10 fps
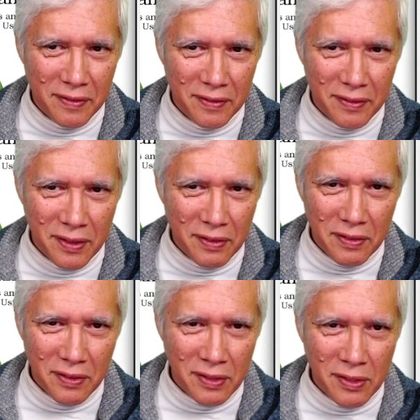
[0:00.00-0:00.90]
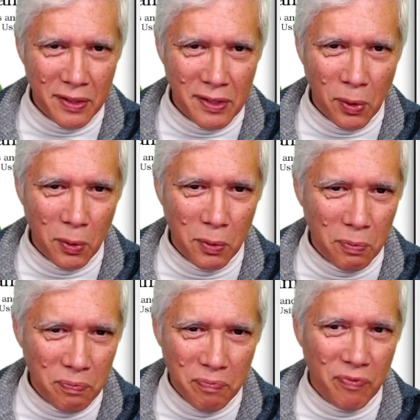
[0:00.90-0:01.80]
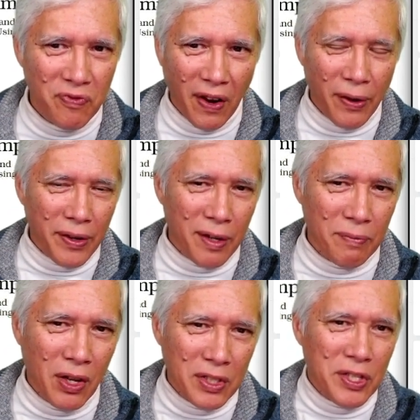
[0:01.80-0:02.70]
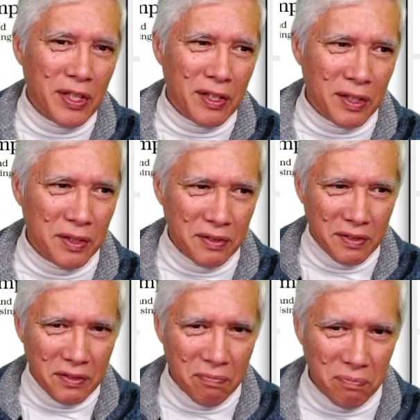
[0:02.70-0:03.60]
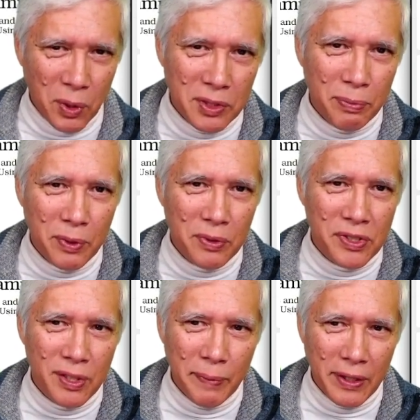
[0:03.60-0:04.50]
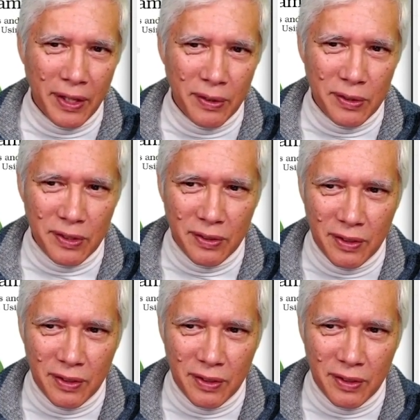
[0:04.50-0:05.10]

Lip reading: This whole firing up, launching multiple simulators.